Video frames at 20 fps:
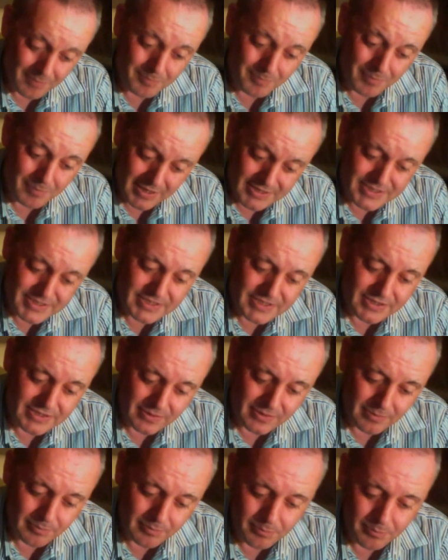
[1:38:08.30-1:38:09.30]
bait in
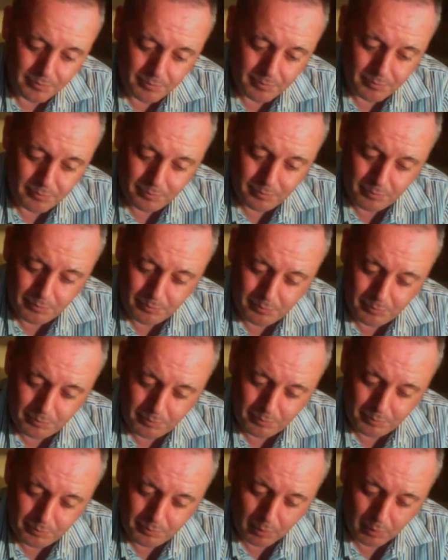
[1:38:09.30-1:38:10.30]
the
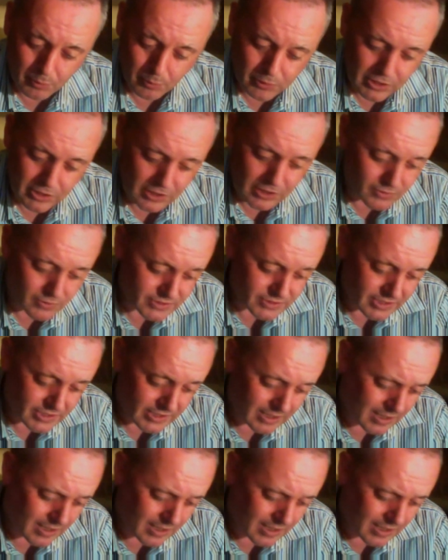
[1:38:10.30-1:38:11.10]
bulky hoodie